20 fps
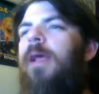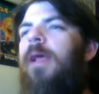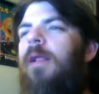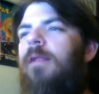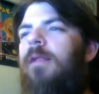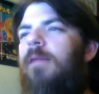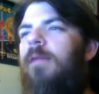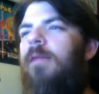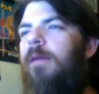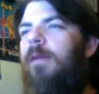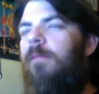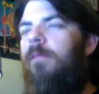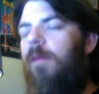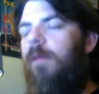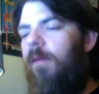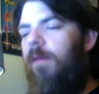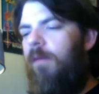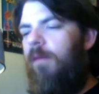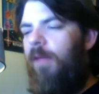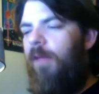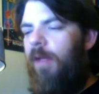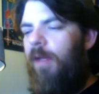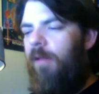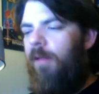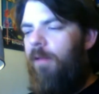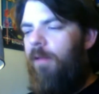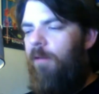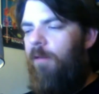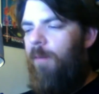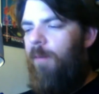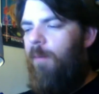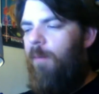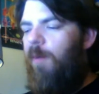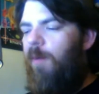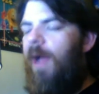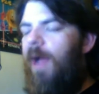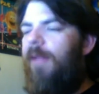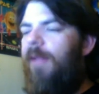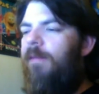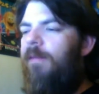It's like you've been
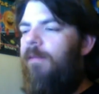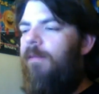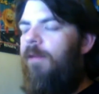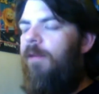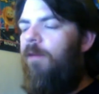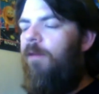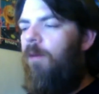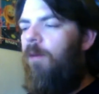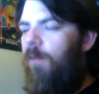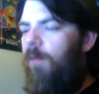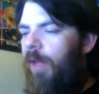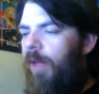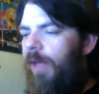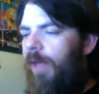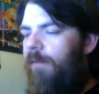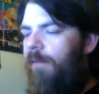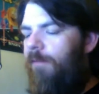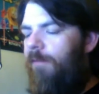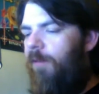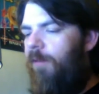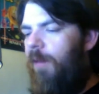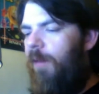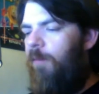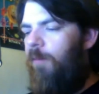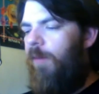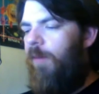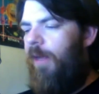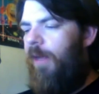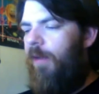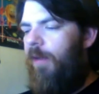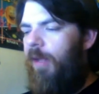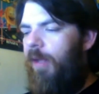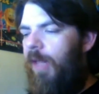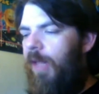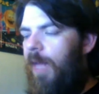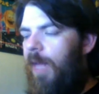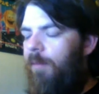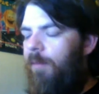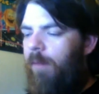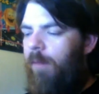practicing your whole life with Double Dare, like climbing
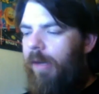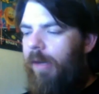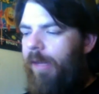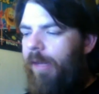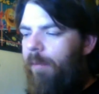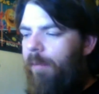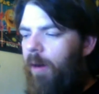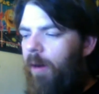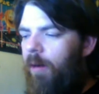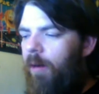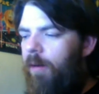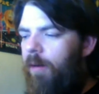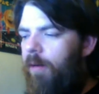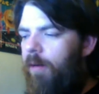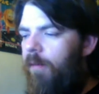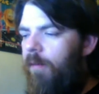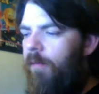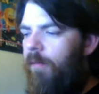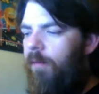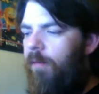monkey bars and